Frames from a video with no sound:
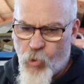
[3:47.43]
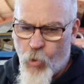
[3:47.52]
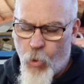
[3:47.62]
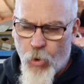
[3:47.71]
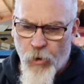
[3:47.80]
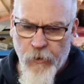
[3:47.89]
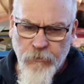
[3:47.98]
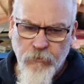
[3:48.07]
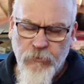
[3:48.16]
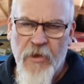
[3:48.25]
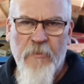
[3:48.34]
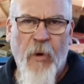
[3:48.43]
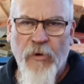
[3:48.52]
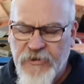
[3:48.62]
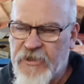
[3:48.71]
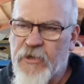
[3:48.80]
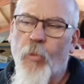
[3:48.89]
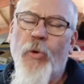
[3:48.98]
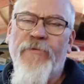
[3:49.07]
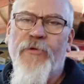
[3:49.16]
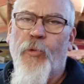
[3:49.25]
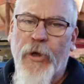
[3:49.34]
or epoxy it,
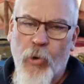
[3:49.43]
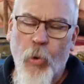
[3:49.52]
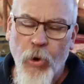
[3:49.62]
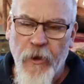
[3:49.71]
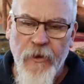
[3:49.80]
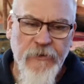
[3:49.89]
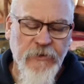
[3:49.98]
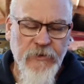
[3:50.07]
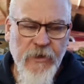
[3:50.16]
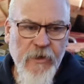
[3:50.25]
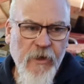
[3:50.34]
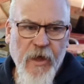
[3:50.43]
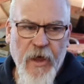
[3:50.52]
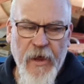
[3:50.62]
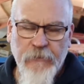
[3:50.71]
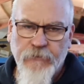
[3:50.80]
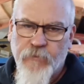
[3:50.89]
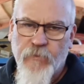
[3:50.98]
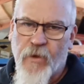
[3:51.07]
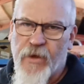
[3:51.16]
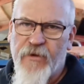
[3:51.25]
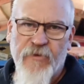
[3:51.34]
whatever you want to call it.
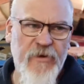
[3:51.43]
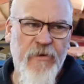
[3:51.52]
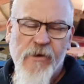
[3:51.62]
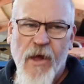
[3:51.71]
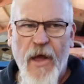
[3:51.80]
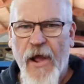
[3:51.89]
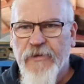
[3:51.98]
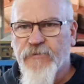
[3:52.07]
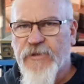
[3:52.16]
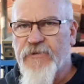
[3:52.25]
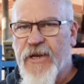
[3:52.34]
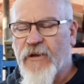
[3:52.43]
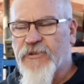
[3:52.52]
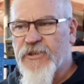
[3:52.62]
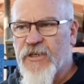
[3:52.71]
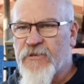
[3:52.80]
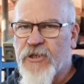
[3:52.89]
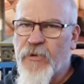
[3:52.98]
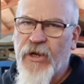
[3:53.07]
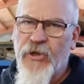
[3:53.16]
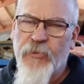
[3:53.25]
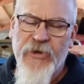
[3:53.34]
Every country seems to be a
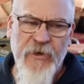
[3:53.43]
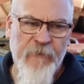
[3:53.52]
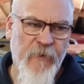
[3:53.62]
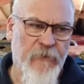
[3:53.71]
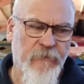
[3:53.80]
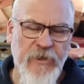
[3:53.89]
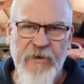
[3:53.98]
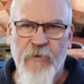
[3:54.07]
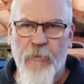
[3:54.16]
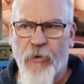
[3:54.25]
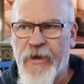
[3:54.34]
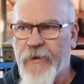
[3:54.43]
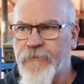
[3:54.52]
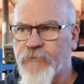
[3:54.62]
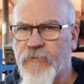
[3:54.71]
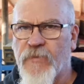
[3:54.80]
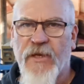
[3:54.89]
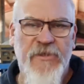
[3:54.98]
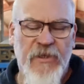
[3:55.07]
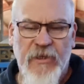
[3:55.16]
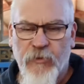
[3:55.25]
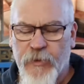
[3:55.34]
little bit different, and everybody does
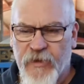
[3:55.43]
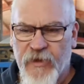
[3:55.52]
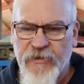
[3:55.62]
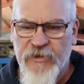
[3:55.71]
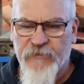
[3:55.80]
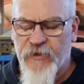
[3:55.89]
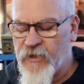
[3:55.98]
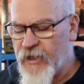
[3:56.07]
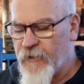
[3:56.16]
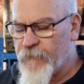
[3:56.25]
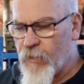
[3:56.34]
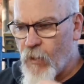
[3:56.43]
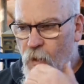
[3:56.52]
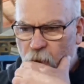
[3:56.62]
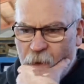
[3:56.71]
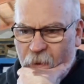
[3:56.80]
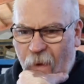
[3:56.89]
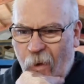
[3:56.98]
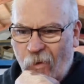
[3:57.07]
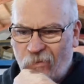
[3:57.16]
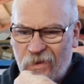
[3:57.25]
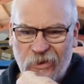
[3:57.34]
the little bit things differently. A
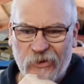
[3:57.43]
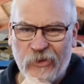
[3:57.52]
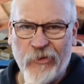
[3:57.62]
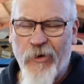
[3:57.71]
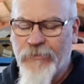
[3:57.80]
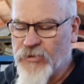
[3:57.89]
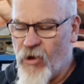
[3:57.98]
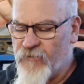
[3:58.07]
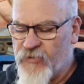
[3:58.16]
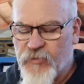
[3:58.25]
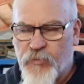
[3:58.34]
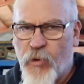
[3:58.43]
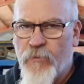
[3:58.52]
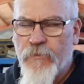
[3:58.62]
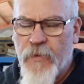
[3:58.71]
lot of the times I've just put